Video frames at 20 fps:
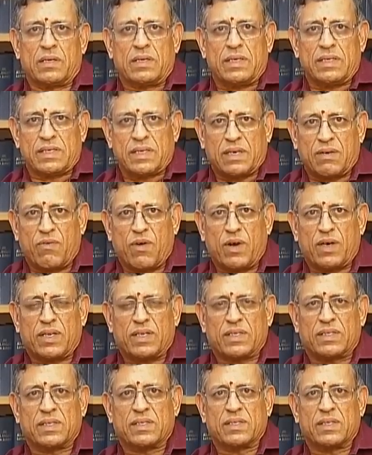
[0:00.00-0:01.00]

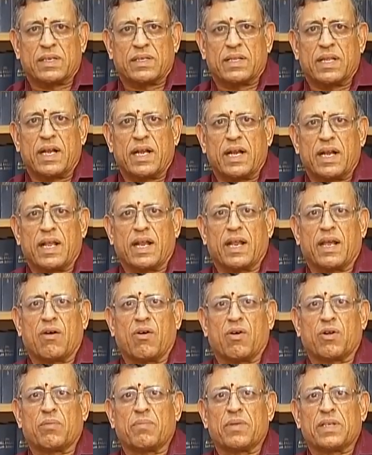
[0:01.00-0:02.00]
disadvantages that the Indian
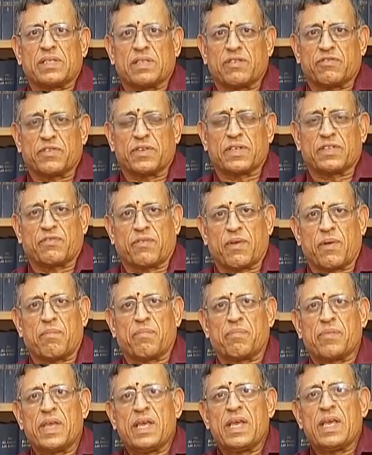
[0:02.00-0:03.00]
economy suffers
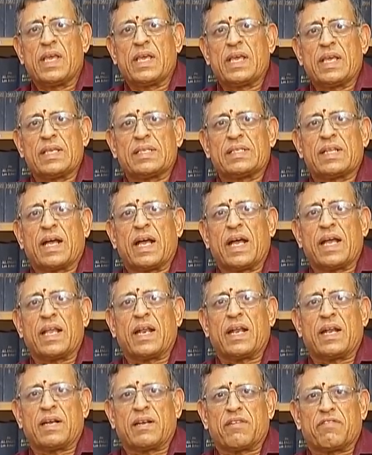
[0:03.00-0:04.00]
from is the high
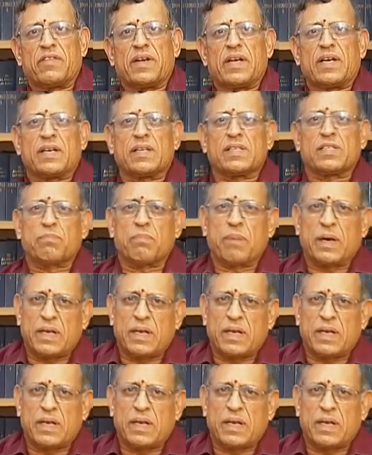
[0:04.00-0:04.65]
rate of interest.